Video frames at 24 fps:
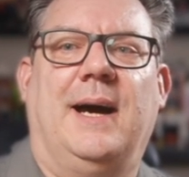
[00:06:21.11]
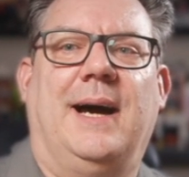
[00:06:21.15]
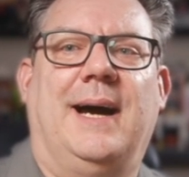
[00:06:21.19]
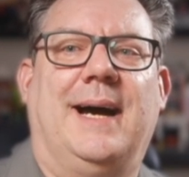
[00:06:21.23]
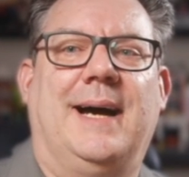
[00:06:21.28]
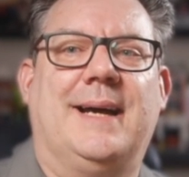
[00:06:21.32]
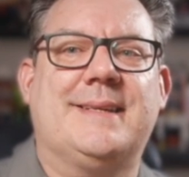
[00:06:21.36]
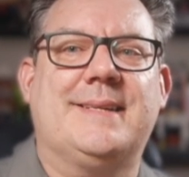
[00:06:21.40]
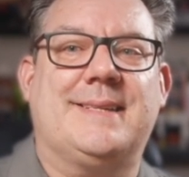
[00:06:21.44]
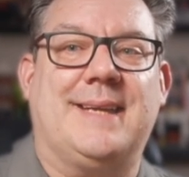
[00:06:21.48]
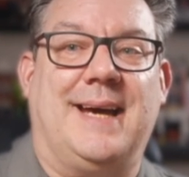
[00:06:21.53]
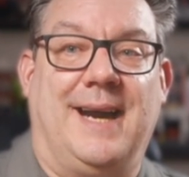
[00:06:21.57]

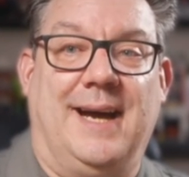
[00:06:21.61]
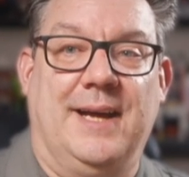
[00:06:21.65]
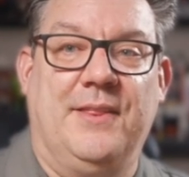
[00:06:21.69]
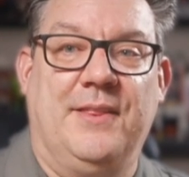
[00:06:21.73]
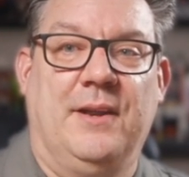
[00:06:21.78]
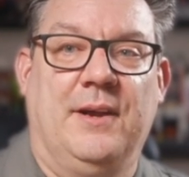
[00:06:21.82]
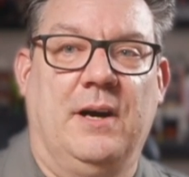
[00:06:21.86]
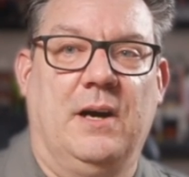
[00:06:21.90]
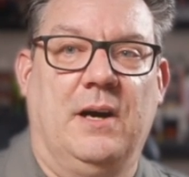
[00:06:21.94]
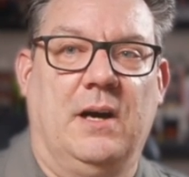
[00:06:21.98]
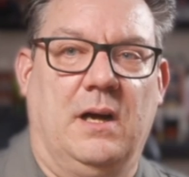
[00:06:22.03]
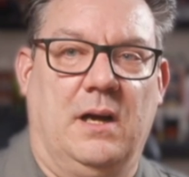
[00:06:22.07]
as
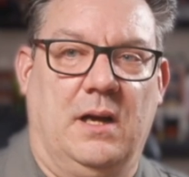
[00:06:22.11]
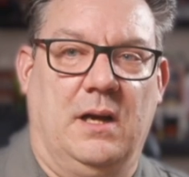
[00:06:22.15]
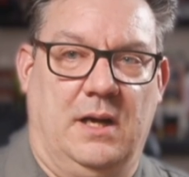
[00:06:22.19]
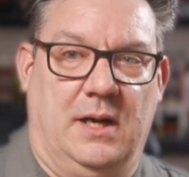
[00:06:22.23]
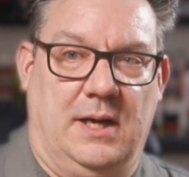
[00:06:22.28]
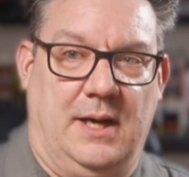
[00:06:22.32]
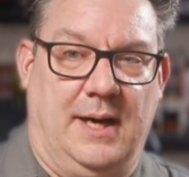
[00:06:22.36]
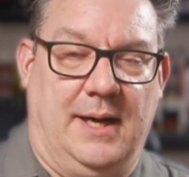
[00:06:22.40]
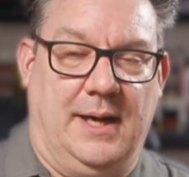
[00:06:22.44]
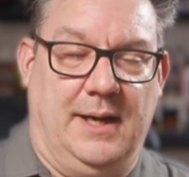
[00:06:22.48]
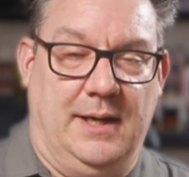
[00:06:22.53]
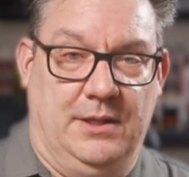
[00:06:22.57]
either
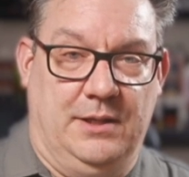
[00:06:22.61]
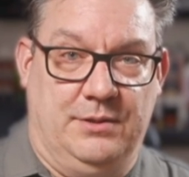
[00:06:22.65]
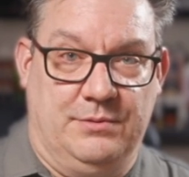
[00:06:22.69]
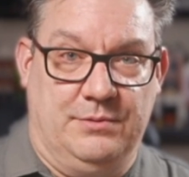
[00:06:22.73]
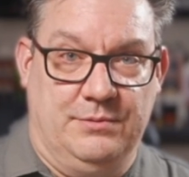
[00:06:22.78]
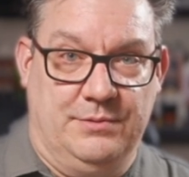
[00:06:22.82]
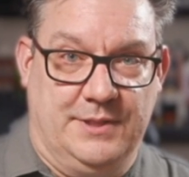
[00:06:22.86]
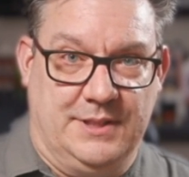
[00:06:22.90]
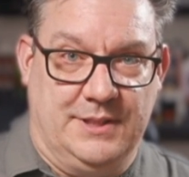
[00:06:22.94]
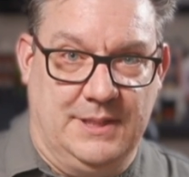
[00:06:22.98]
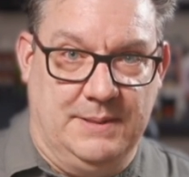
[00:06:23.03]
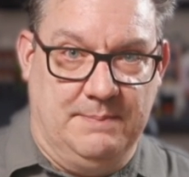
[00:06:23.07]
an I
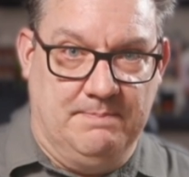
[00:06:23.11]
two C